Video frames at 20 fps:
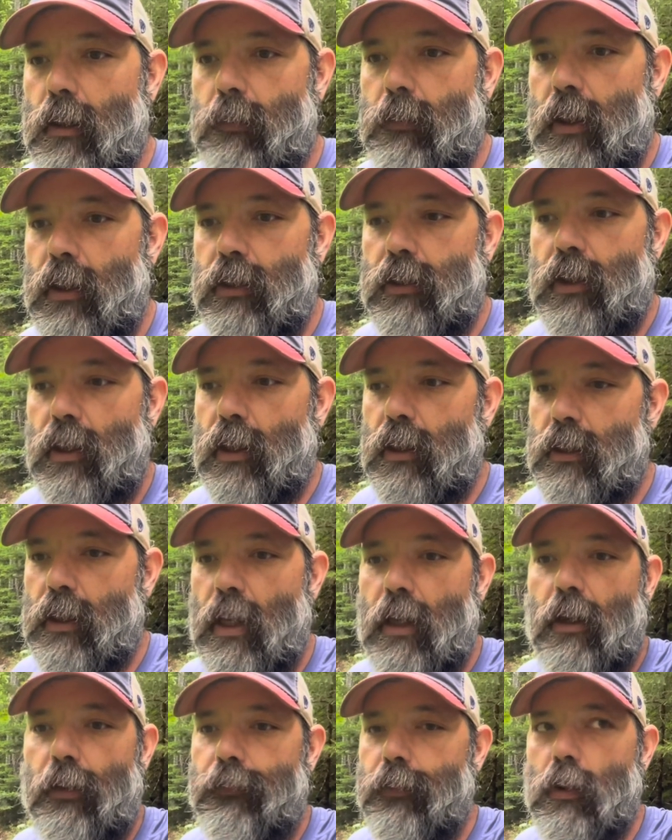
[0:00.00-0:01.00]
but it's going to
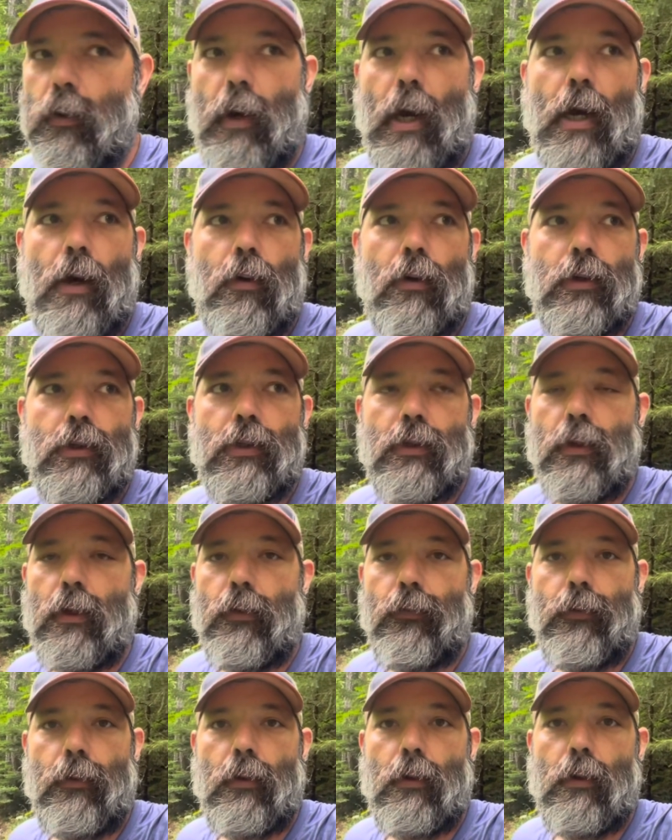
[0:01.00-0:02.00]
take a few hours
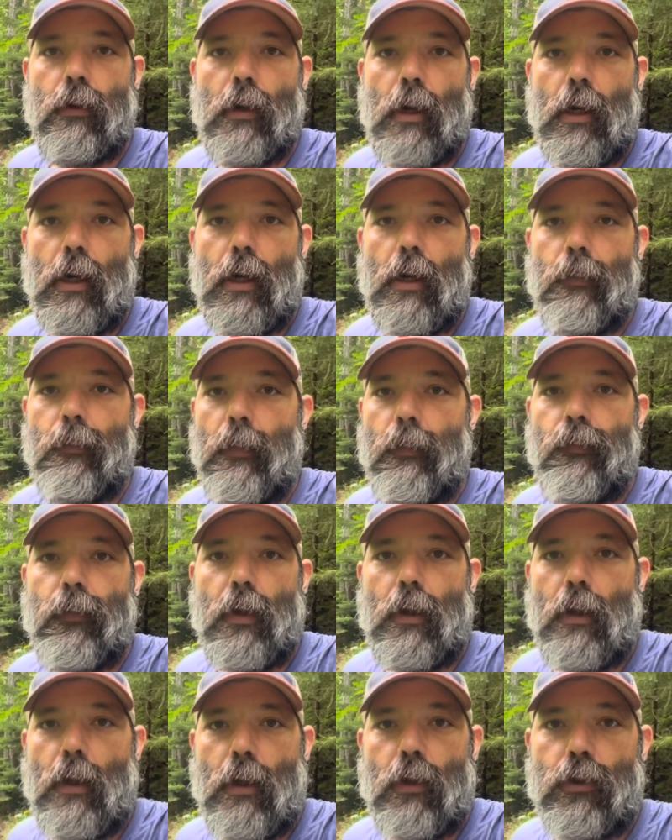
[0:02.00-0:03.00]
for
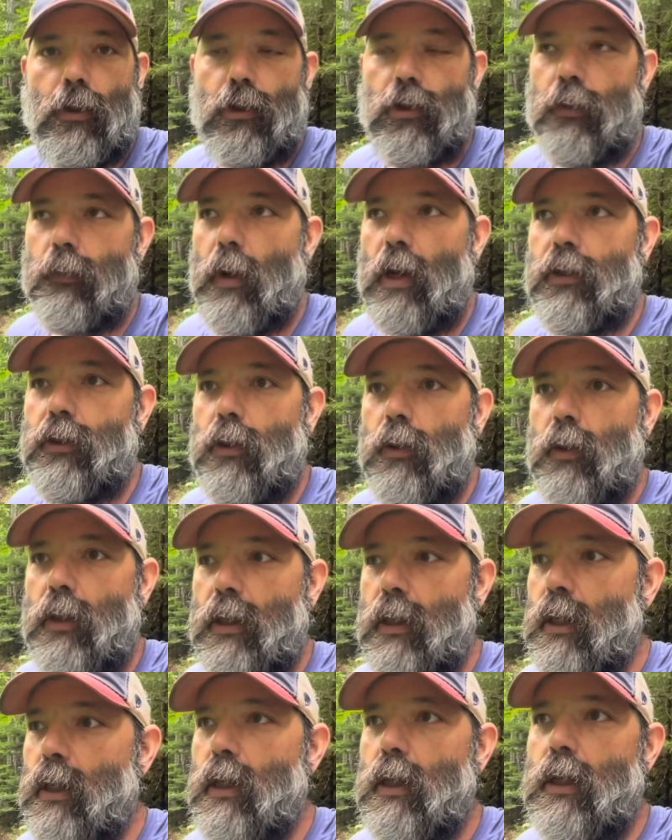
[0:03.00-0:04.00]
search and rescue to
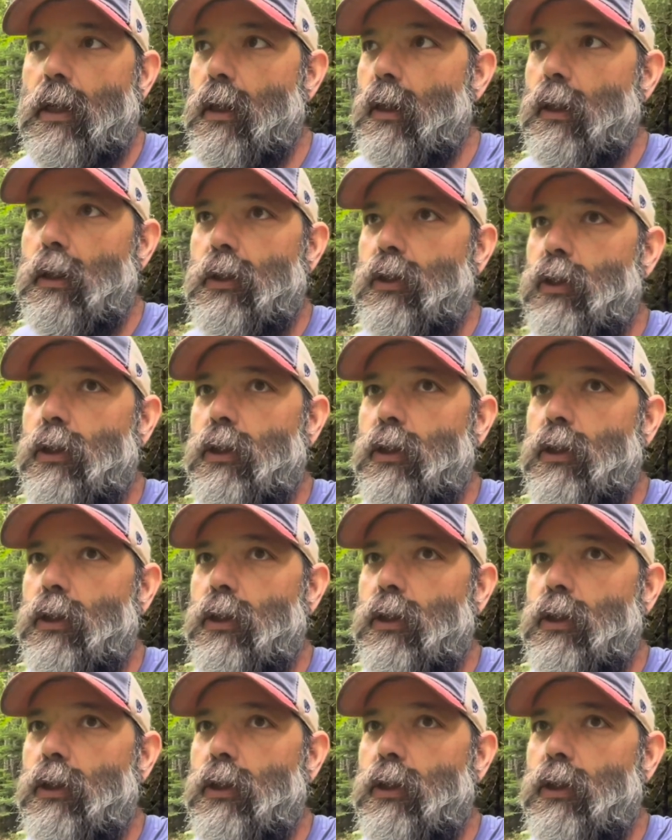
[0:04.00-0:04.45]
get in here.